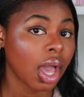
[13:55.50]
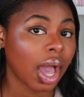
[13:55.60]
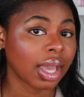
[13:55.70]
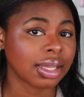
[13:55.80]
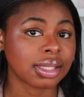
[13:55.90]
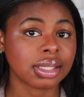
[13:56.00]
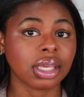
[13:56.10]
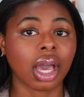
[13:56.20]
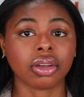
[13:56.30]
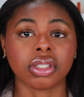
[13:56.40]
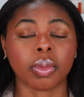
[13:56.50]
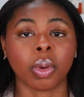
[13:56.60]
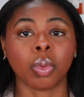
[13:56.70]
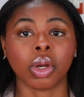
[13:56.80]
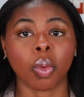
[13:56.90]
I could see how
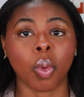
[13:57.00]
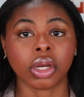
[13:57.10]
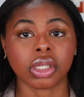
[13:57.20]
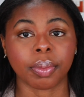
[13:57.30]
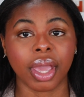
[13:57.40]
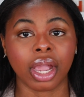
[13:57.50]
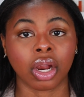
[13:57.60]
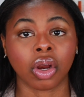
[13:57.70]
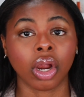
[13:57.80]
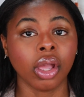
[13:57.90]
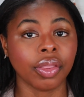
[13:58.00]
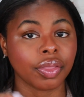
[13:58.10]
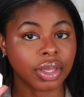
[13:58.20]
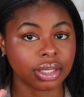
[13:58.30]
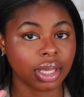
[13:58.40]
someone wouldn't want to pair
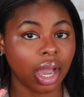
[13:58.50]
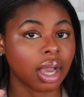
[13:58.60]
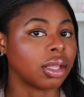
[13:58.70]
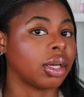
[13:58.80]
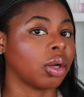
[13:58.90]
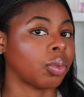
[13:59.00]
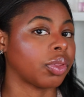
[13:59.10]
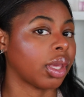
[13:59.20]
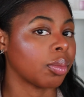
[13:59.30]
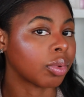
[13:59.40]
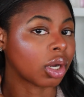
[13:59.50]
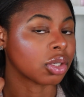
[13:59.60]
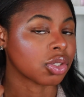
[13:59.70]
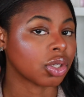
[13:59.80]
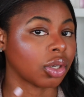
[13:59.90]
this highlighter with a
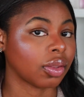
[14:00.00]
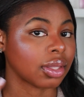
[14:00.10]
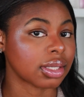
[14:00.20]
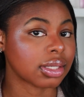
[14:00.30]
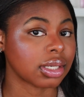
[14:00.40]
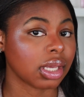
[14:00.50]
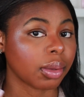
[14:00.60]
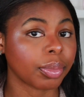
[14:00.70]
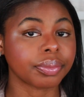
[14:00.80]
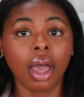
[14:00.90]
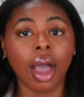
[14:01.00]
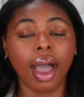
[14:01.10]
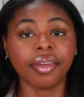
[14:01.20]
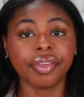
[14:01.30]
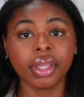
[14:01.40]
bronzer this deep.
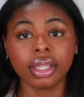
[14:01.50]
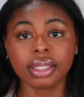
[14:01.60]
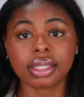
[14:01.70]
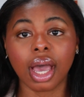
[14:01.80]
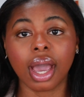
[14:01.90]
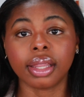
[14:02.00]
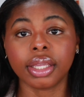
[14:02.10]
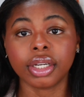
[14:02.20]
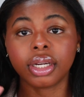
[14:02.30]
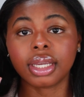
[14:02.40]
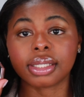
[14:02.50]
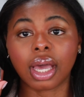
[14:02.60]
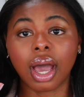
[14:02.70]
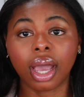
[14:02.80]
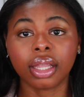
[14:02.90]
I feel like this highlighter is a
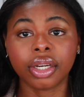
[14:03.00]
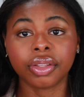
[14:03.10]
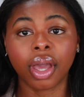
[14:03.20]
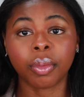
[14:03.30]
highlighter that